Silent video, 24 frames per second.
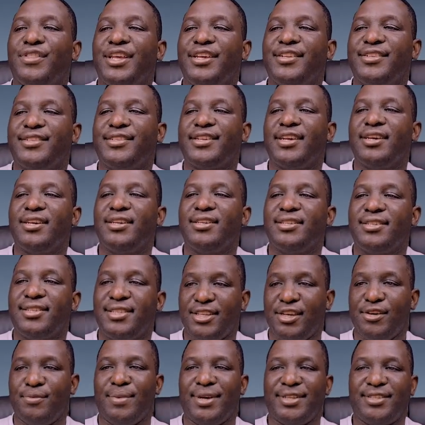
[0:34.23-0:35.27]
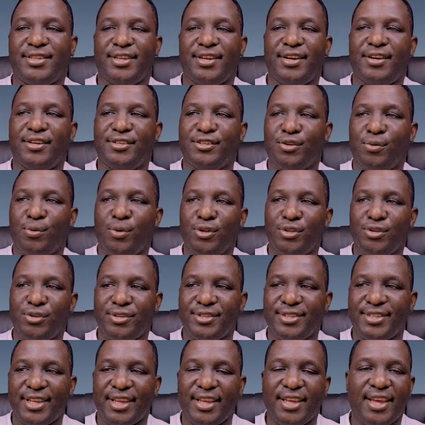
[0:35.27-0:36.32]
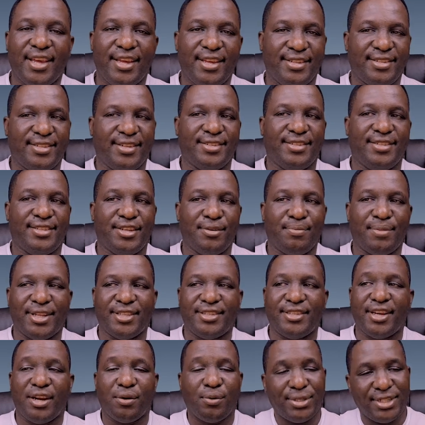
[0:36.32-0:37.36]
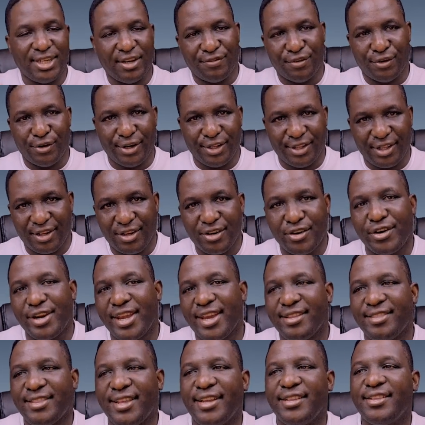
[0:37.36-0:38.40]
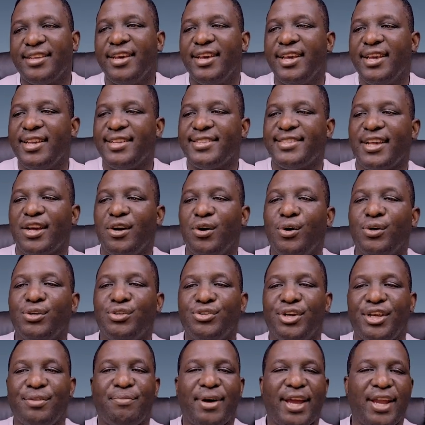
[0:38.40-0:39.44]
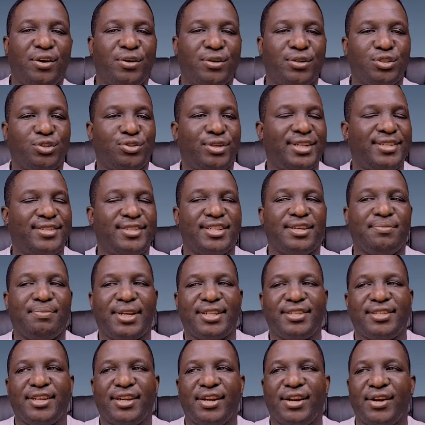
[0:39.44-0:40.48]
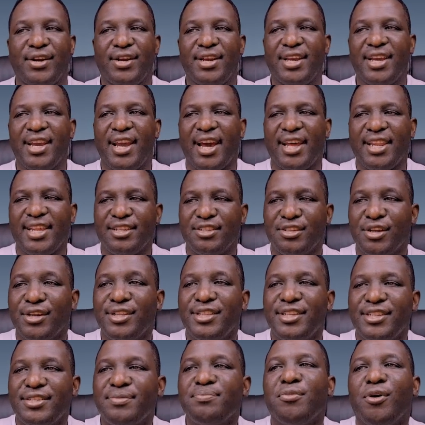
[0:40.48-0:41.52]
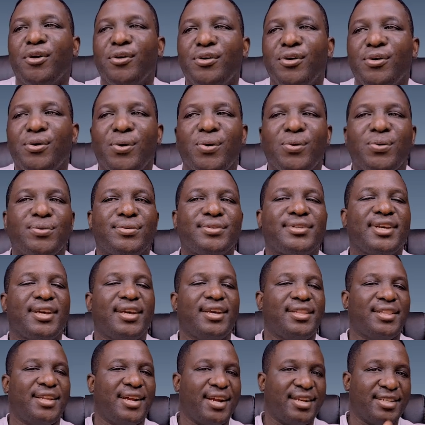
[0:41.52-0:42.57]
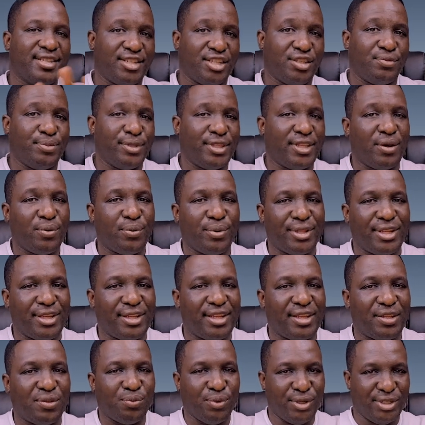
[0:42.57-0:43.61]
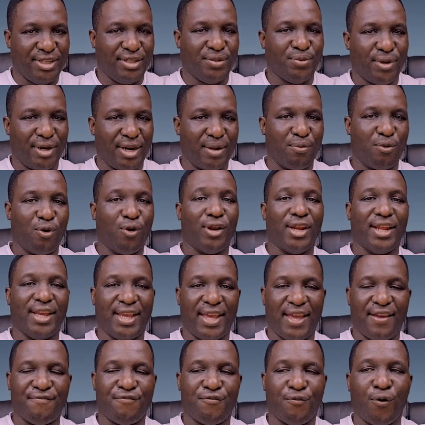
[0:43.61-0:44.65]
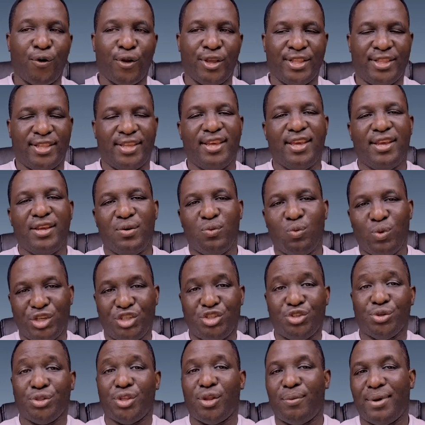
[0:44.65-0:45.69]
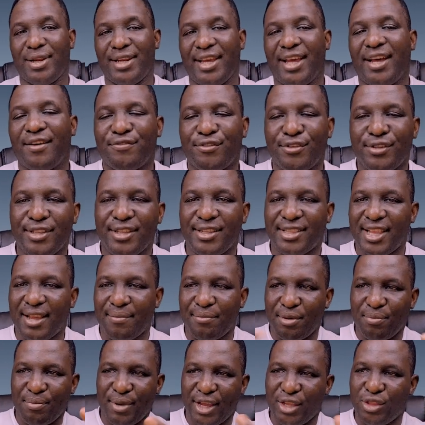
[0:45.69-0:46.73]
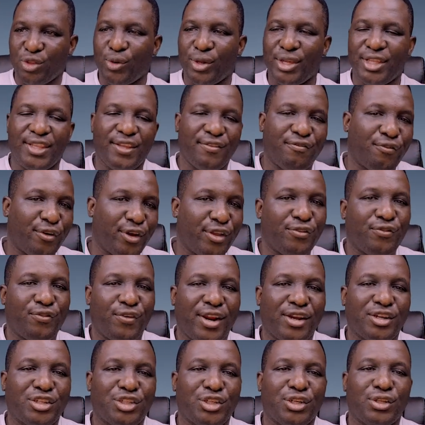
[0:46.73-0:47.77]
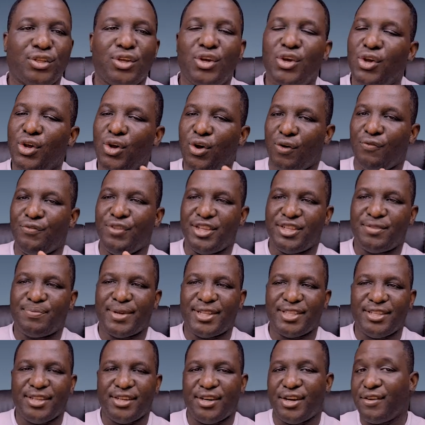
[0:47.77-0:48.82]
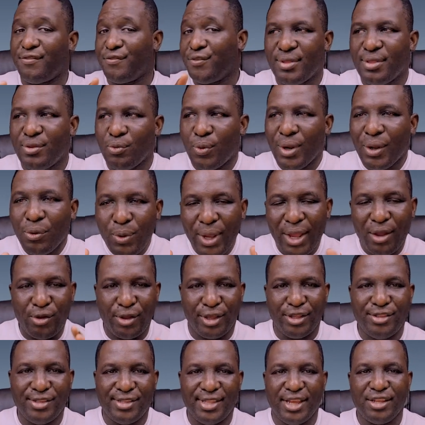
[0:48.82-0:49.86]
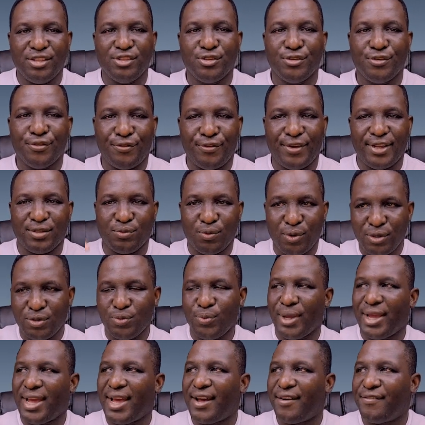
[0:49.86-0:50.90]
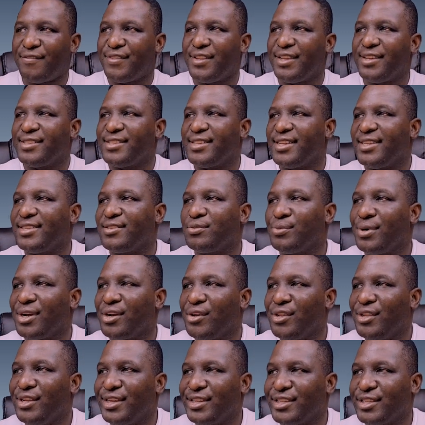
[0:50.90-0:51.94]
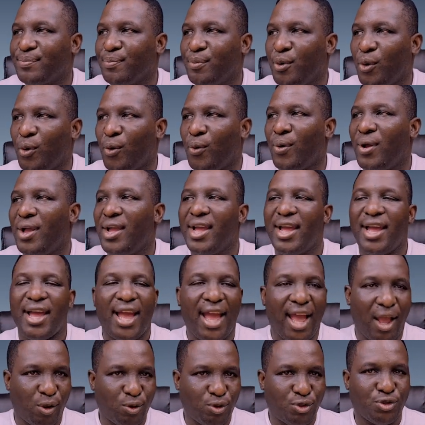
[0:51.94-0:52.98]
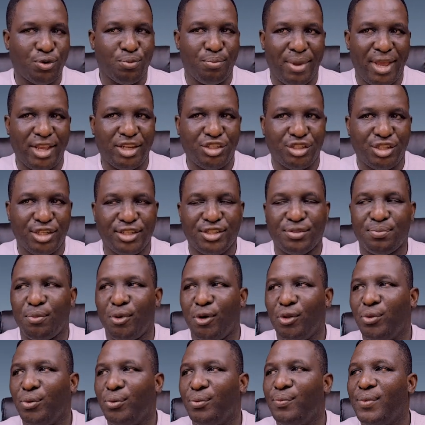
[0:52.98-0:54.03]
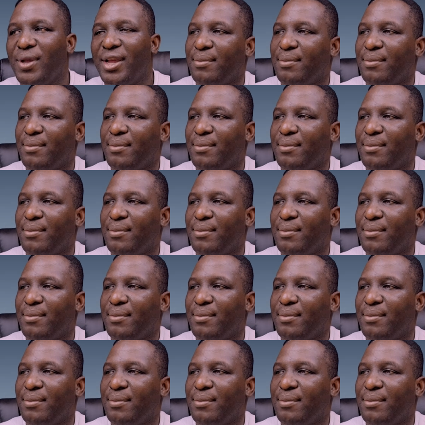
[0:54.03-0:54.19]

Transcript: this steel material. So what you see here is a steel material which I've already created. It's a 100 by 100 steel material, and it's got these small holes that are distributed within it, which is what I'm calling a void, which you normally have to determine by knowing the void fraction of this material. What we're going to then do first, once we have this, is we're going to explore how to mesh this model.